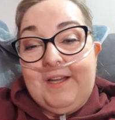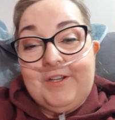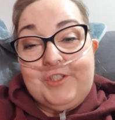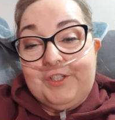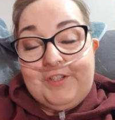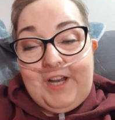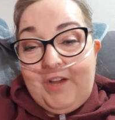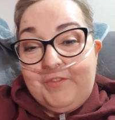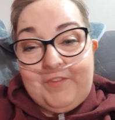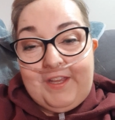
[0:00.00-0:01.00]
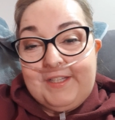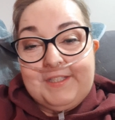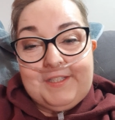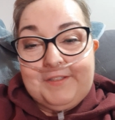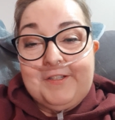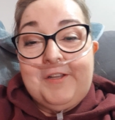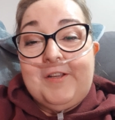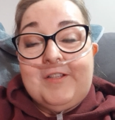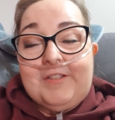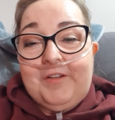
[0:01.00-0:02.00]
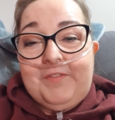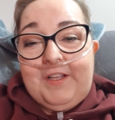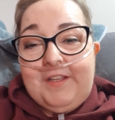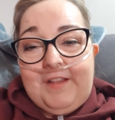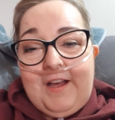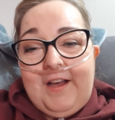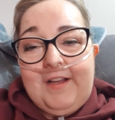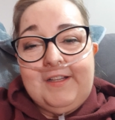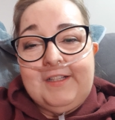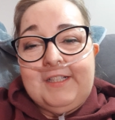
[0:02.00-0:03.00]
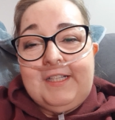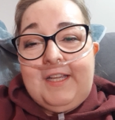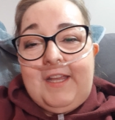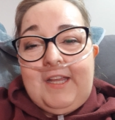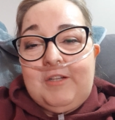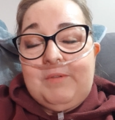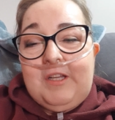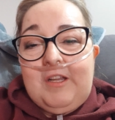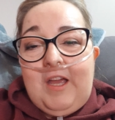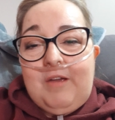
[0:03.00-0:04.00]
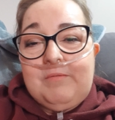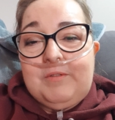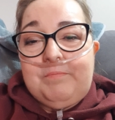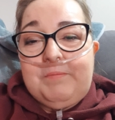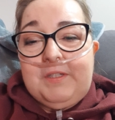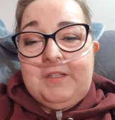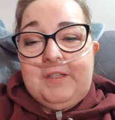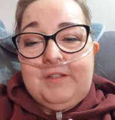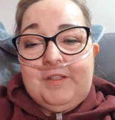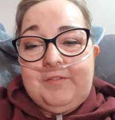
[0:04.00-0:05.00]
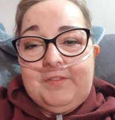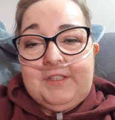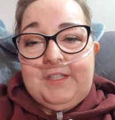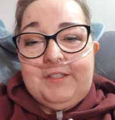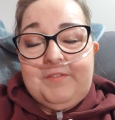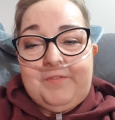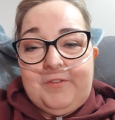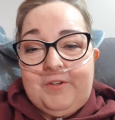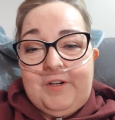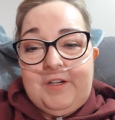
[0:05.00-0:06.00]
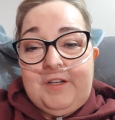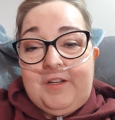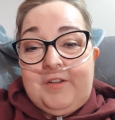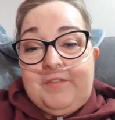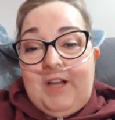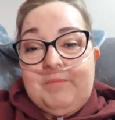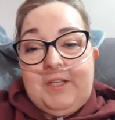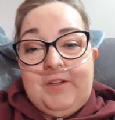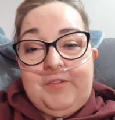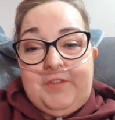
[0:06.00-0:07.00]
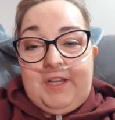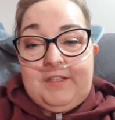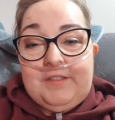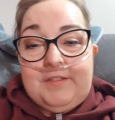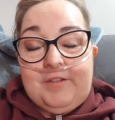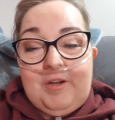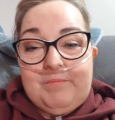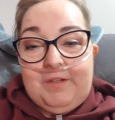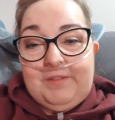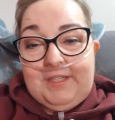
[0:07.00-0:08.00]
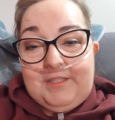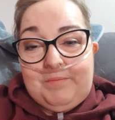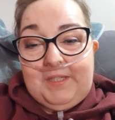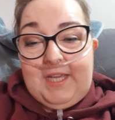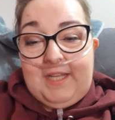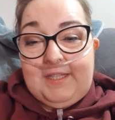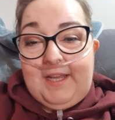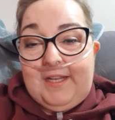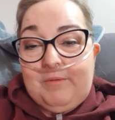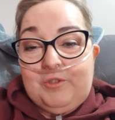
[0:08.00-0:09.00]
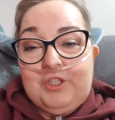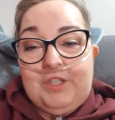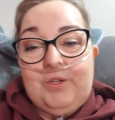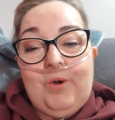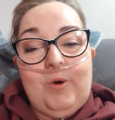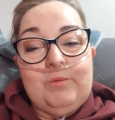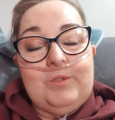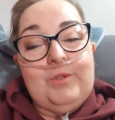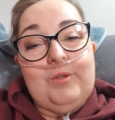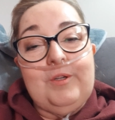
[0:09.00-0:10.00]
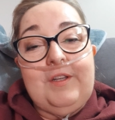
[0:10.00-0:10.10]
arts and craft things and stuff like that. Anyway, it would be lovely for family or friends to come round this weekend, and I will treat you all to